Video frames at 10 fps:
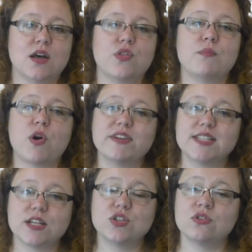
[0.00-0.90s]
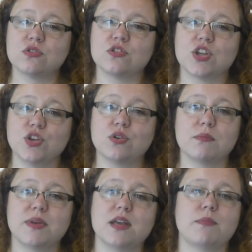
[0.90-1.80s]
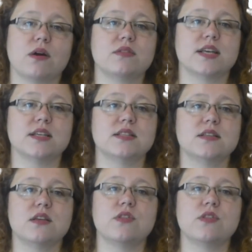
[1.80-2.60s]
The more intentional that you can be about this,